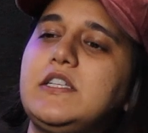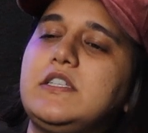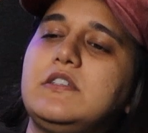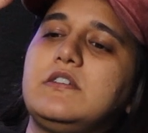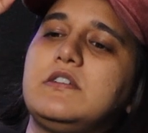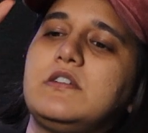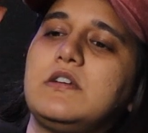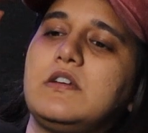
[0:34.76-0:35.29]

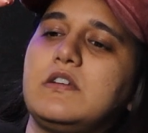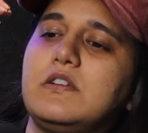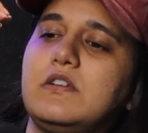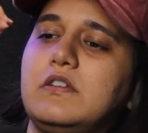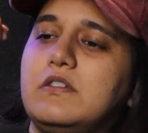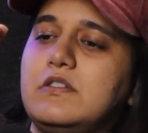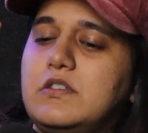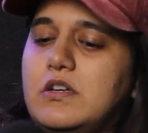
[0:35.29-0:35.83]
to
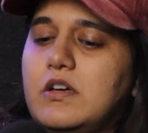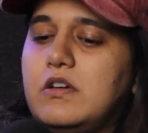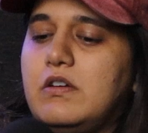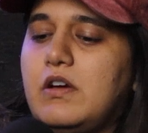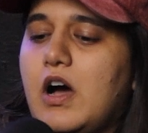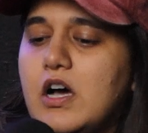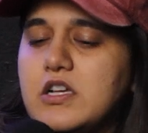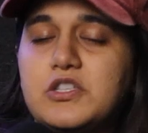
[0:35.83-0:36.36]

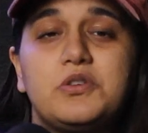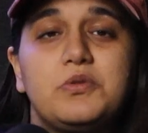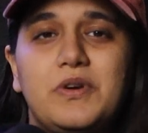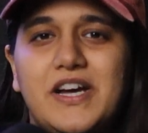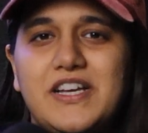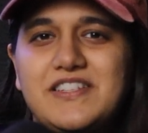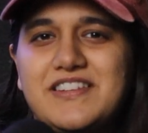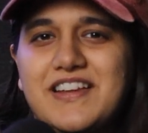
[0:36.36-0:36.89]
ask you
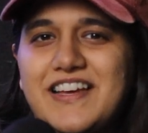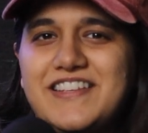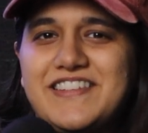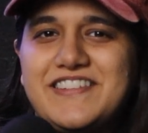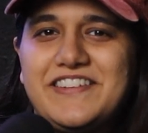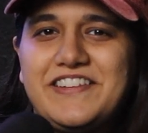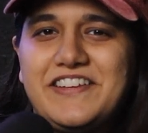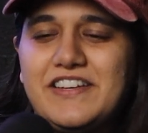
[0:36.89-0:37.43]
guys
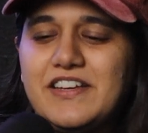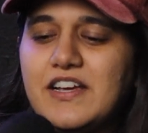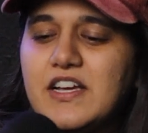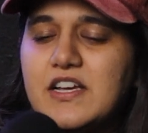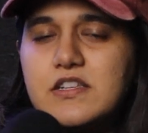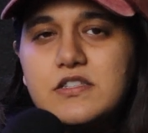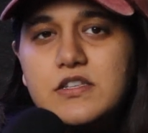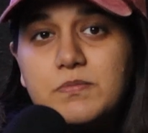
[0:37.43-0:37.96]
nicely.
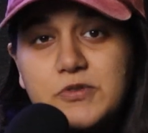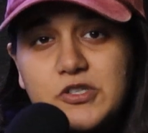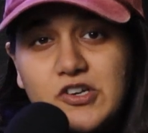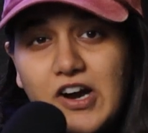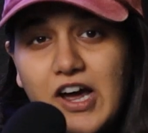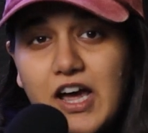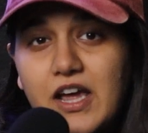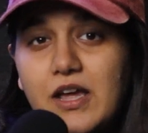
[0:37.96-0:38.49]

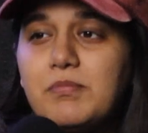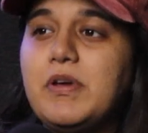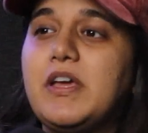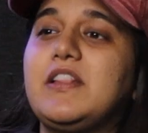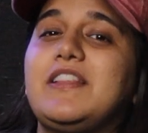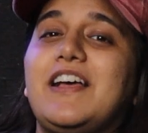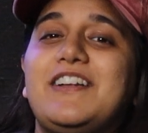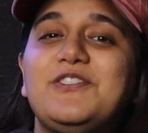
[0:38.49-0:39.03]
Subscribe, hit
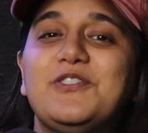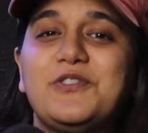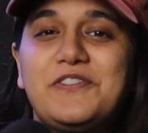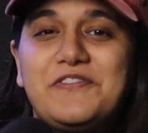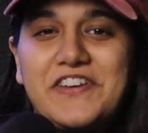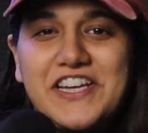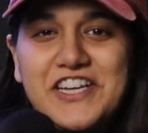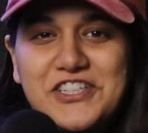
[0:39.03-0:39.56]
that
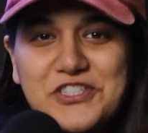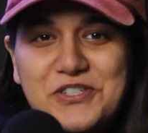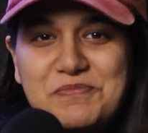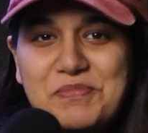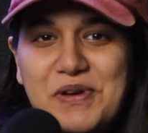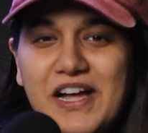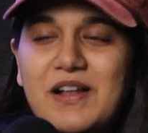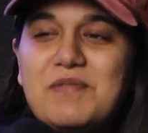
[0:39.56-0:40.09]
notification
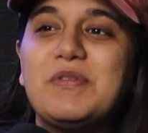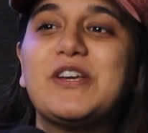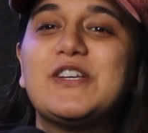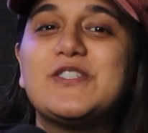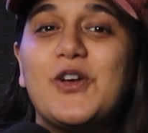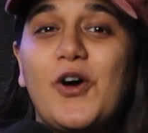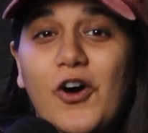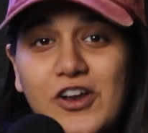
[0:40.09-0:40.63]
bell
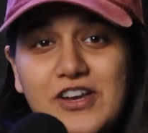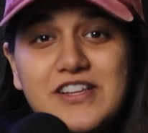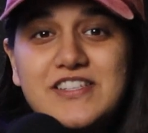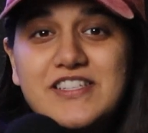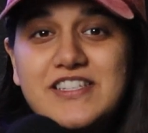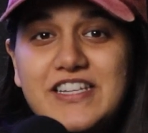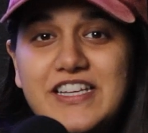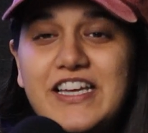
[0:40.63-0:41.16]
because
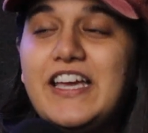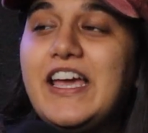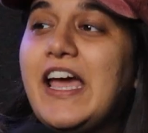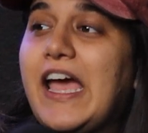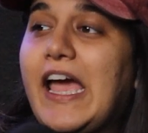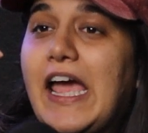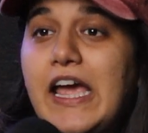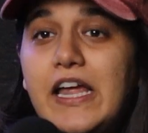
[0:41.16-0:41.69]
honestly,
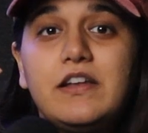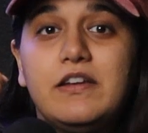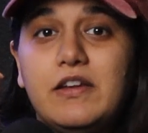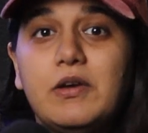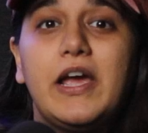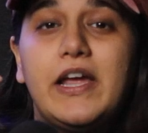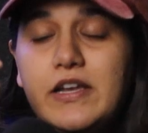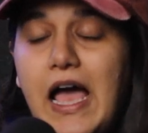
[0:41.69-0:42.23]
it
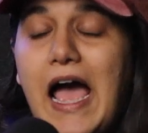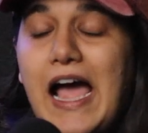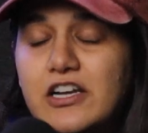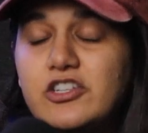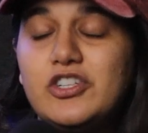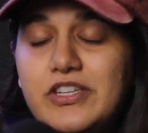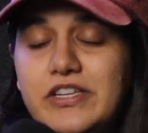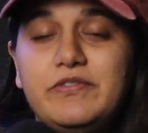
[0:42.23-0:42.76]

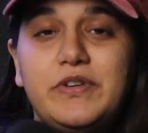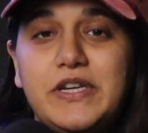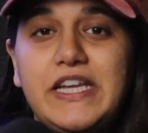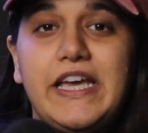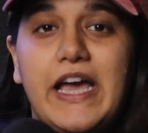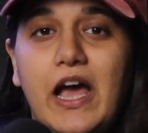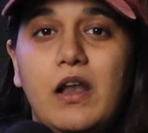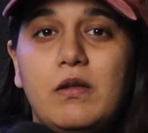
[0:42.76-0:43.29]
actually really
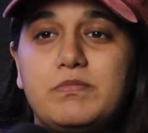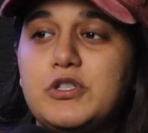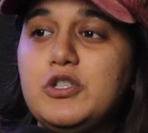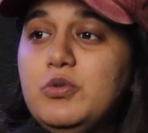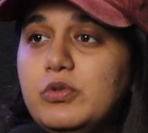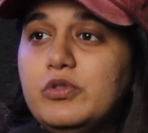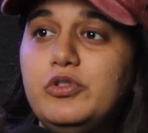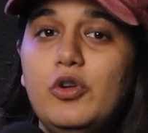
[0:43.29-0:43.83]
helps.
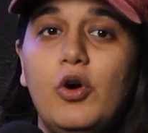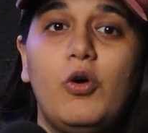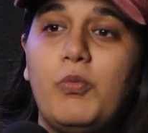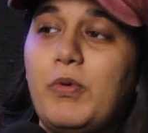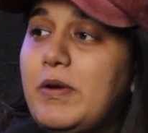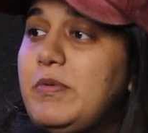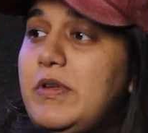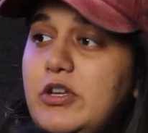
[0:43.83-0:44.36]
You will know
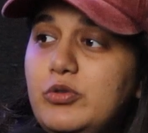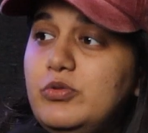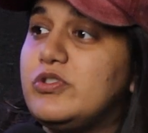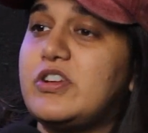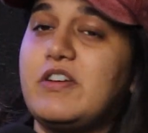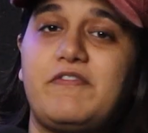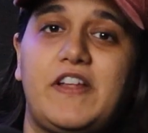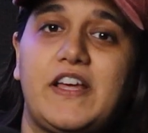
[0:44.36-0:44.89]
when we do
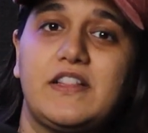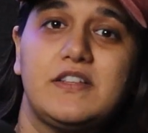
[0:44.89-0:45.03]
stuff like